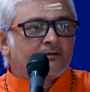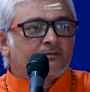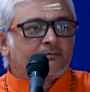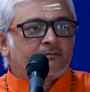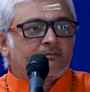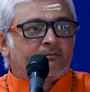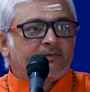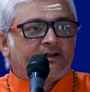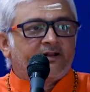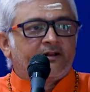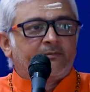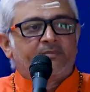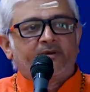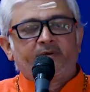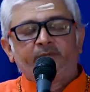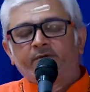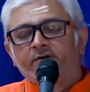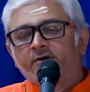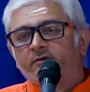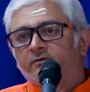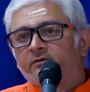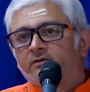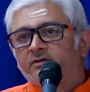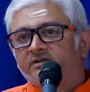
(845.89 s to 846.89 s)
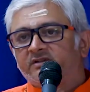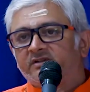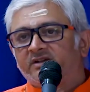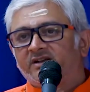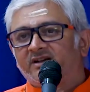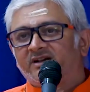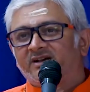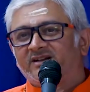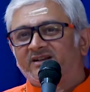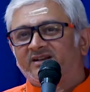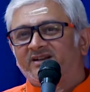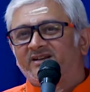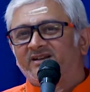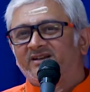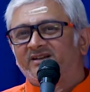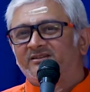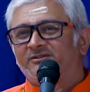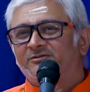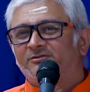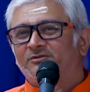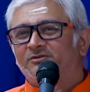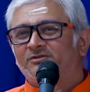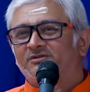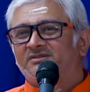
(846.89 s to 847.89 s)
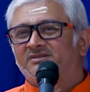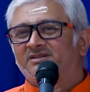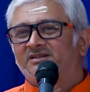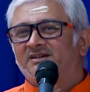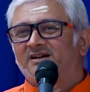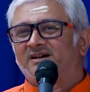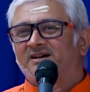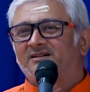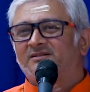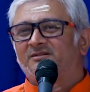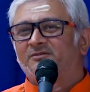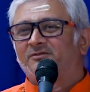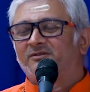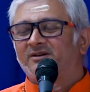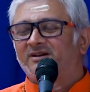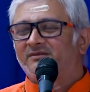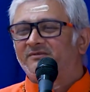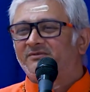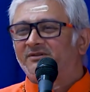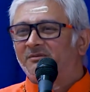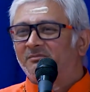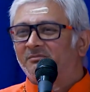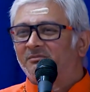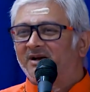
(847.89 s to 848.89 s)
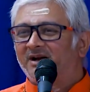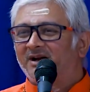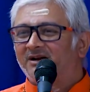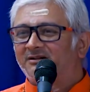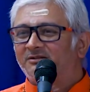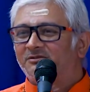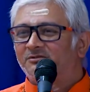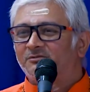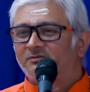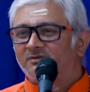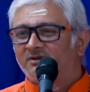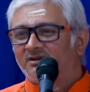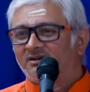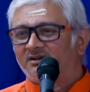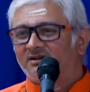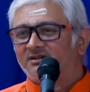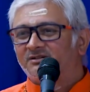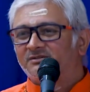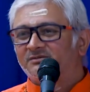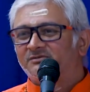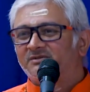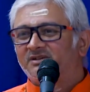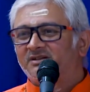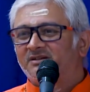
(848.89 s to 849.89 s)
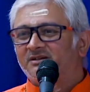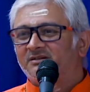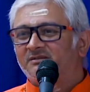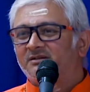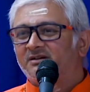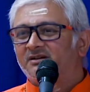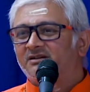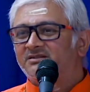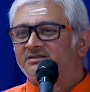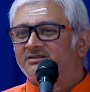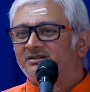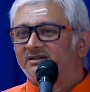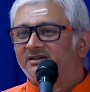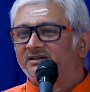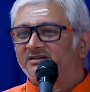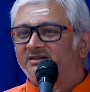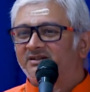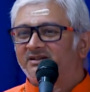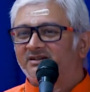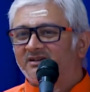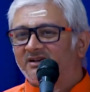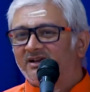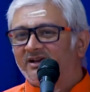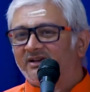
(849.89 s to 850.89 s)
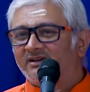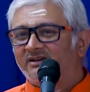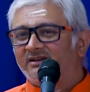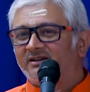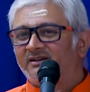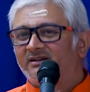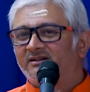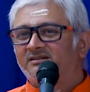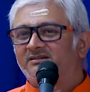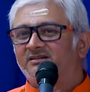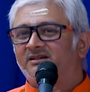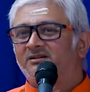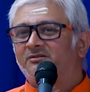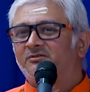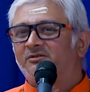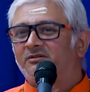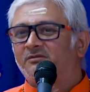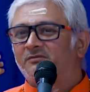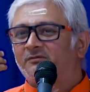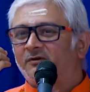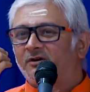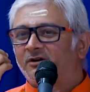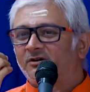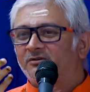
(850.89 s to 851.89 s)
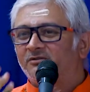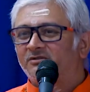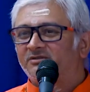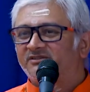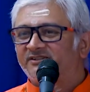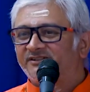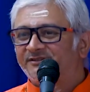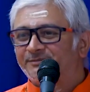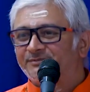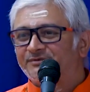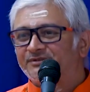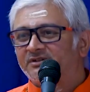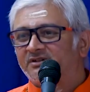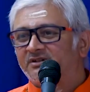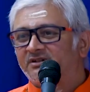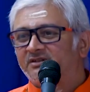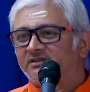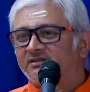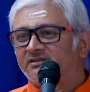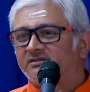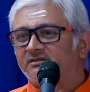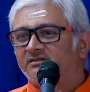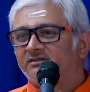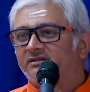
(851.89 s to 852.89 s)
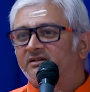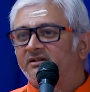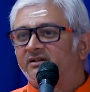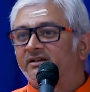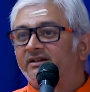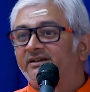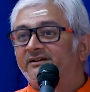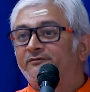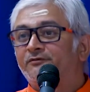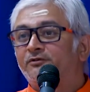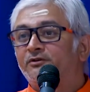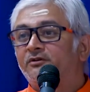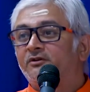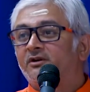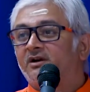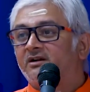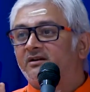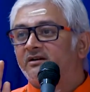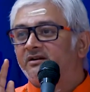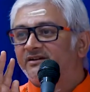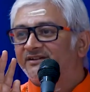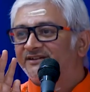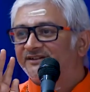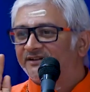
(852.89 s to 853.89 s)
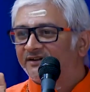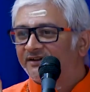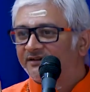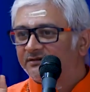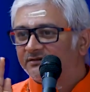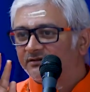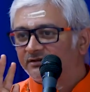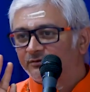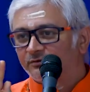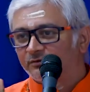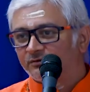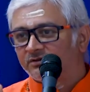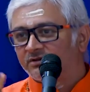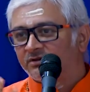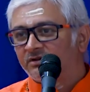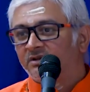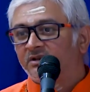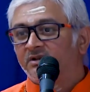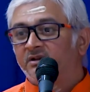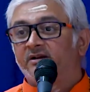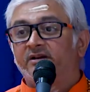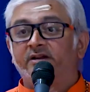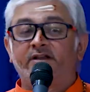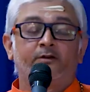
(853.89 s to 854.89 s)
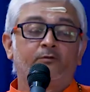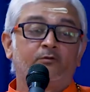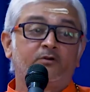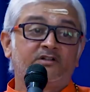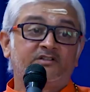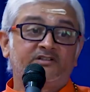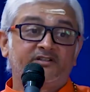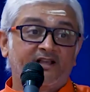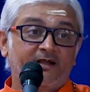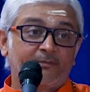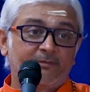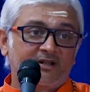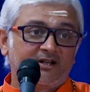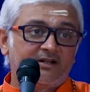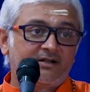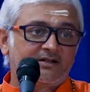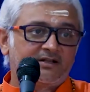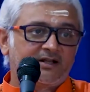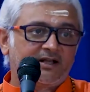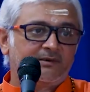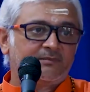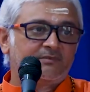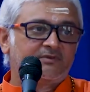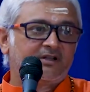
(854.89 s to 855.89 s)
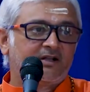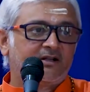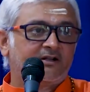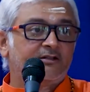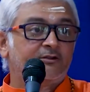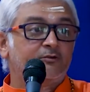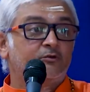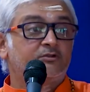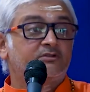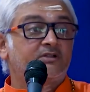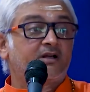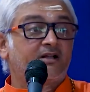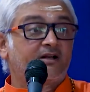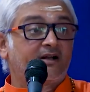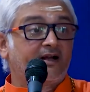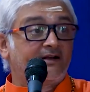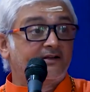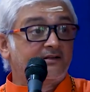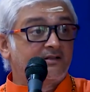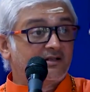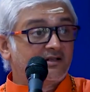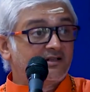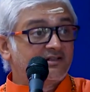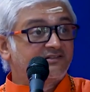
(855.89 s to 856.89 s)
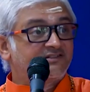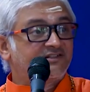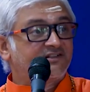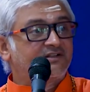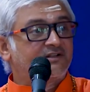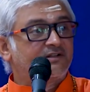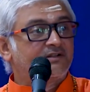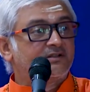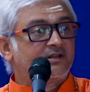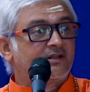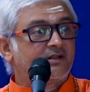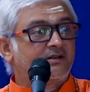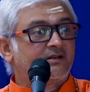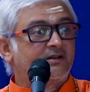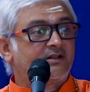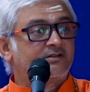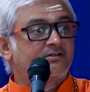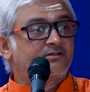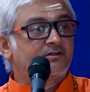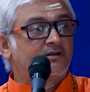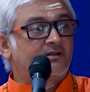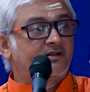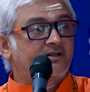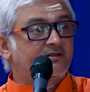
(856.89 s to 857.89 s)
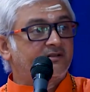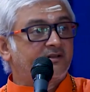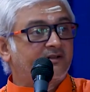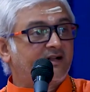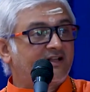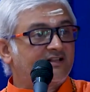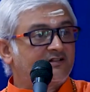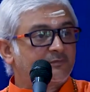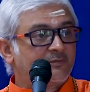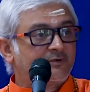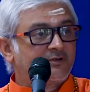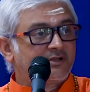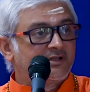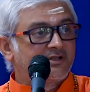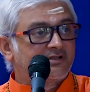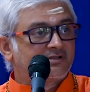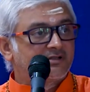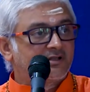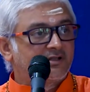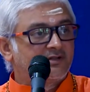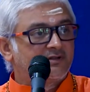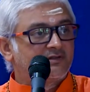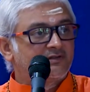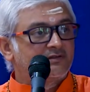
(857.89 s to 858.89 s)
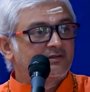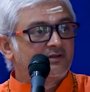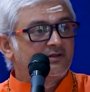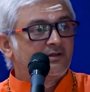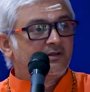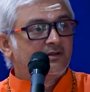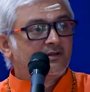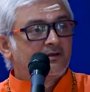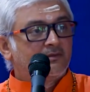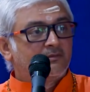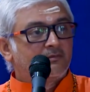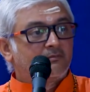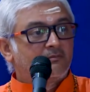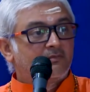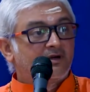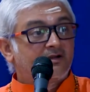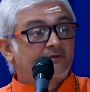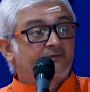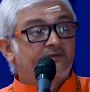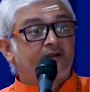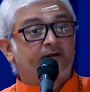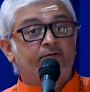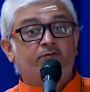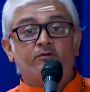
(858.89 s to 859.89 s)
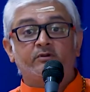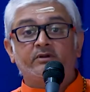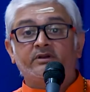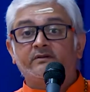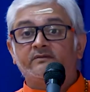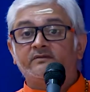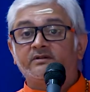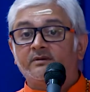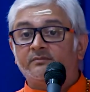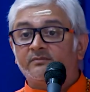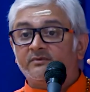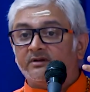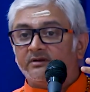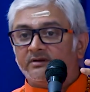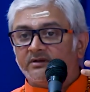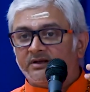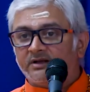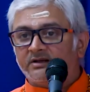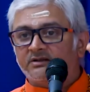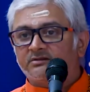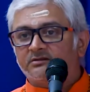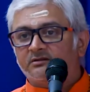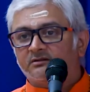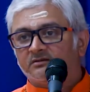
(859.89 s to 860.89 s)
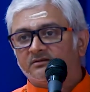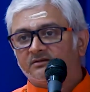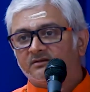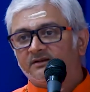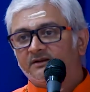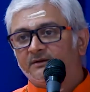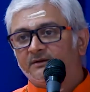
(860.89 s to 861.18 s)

Many people would say, "Arey, youth are going from bad to worse, their culture is declining, they don't follow scriptures." He would not criticize the youth. He would say many times that youth are idealistic in their nature, in their aspirations, but we have to give them the direction.